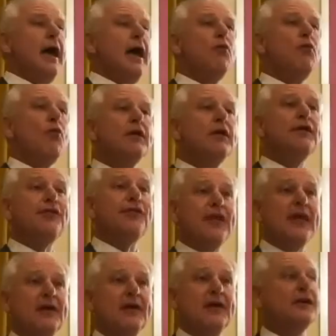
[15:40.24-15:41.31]
And one of the
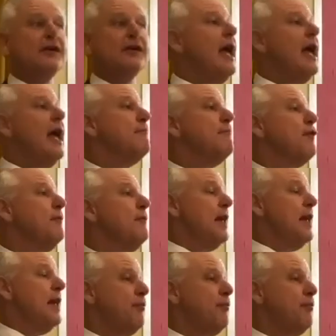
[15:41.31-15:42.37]
things that came from
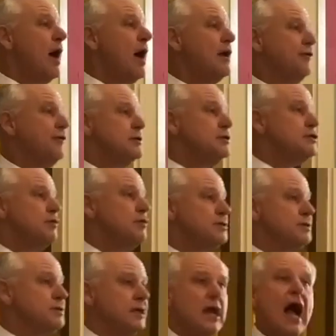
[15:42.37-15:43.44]
that process
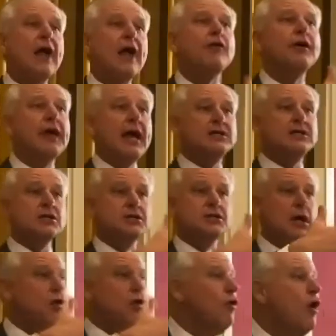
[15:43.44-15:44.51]
was that
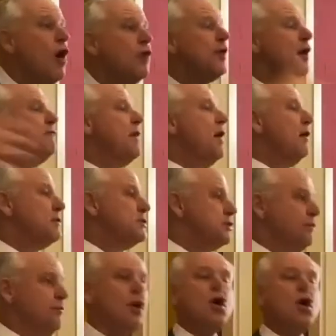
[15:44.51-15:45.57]
congregations across our
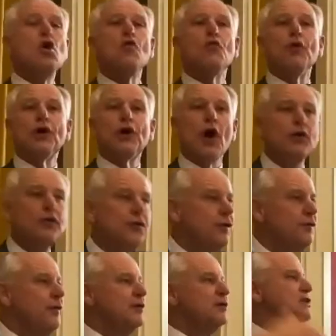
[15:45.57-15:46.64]
fellowship, regardless
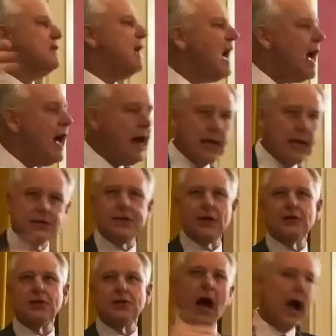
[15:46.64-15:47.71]
of their size,
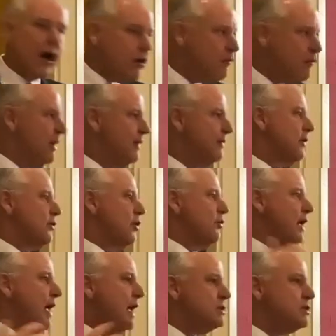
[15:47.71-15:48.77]
their geography, their
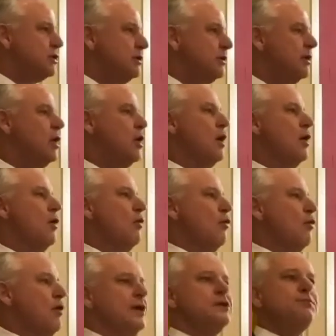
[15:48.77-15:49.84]
location,
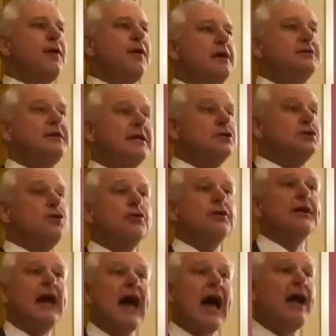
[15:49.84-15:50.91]
were experiencing
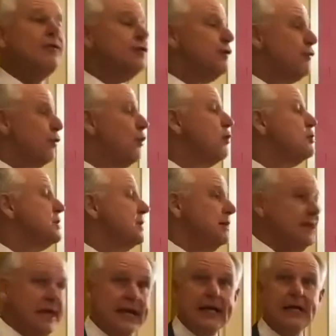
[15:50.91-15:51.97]
certain kinds of urgent
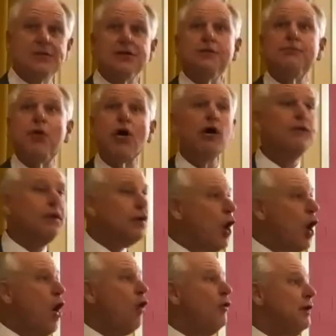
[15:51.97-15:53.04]
needs. And part of the
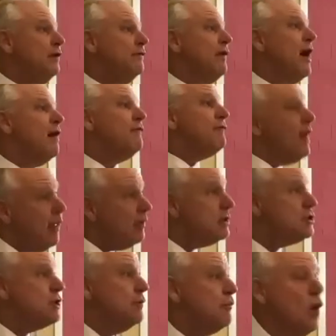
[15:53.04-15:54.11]
calling of our
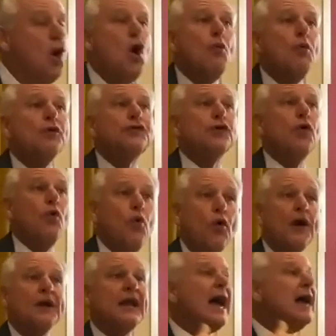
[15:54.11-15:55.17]
fellowship was to
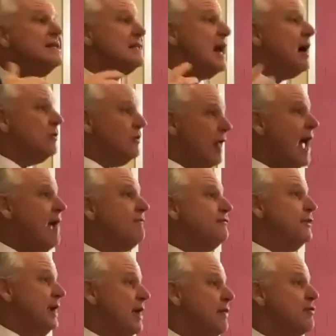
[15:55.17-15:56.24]
organize our life
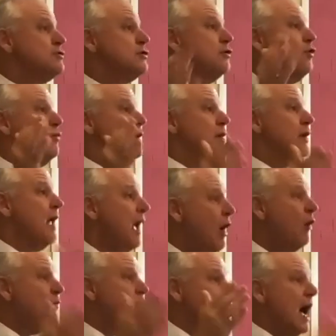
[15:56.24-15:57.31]
together so that we could
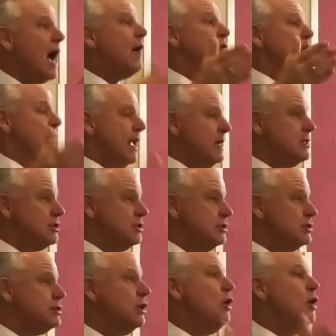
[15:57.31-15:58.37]
help
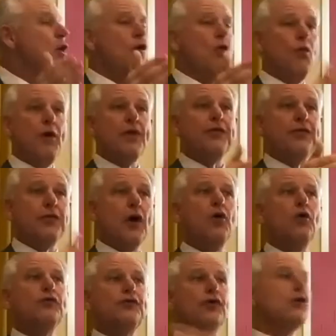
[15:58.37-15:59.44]
congregations with
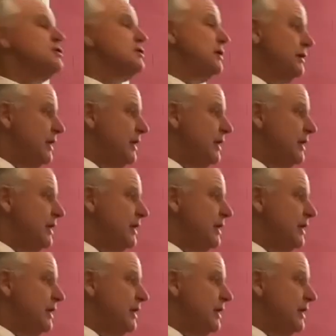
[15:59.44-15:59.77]
those urgent